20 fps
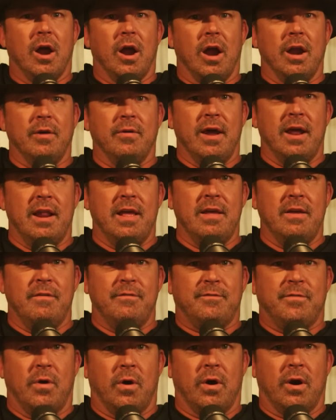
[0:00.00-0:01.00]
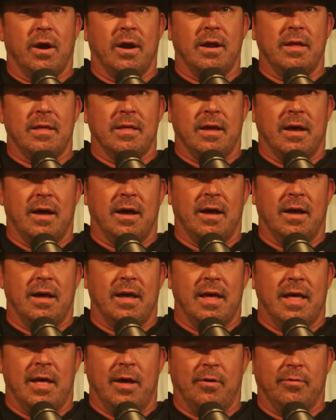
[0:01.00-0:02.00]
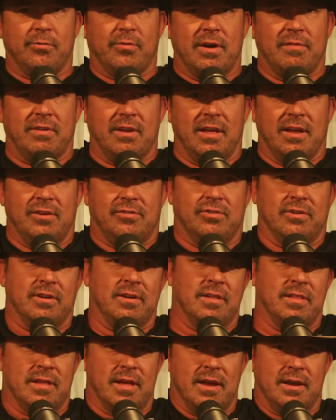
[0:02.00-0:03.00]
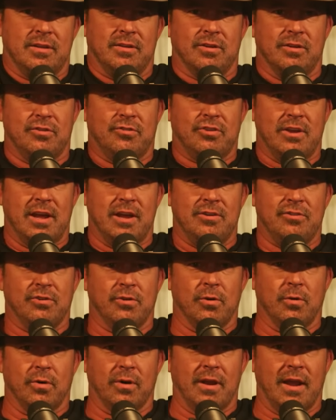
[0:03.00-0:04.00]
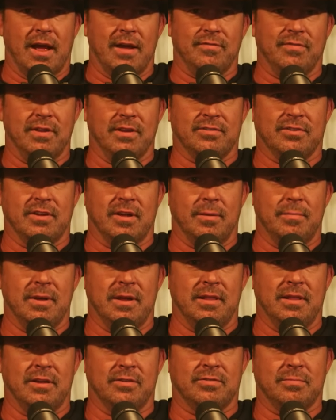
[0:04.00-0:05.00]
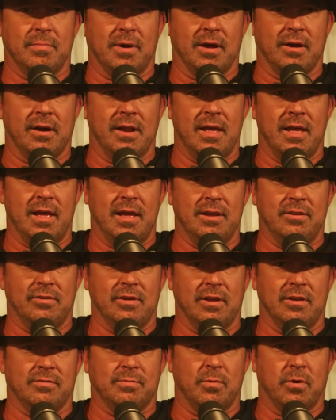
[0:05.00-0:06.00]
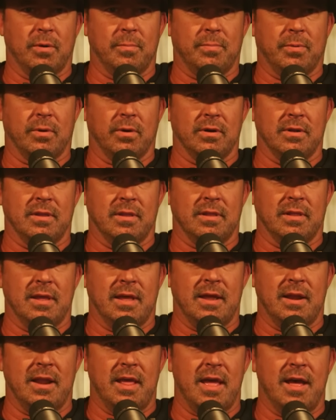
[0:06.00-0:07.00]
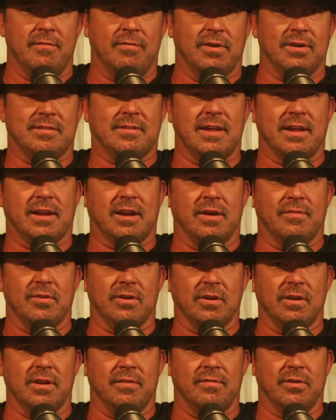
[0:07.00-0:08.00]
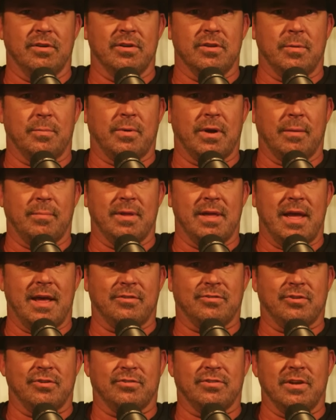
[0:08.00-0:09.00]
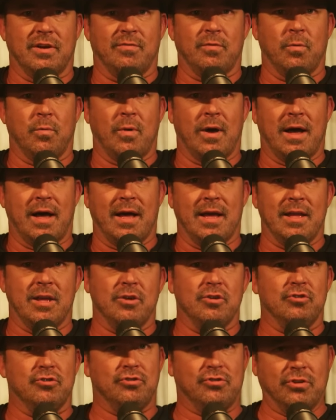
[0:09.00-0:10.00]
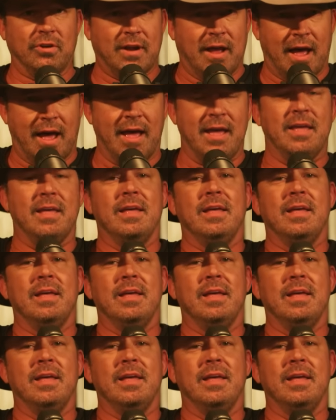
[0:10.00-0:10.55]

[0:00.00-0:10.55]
Are you ready for a health revelation that could change your life? Listen up. In this modern age, it's more important than ever to take care of your liver. You probably ask yourself, why should I?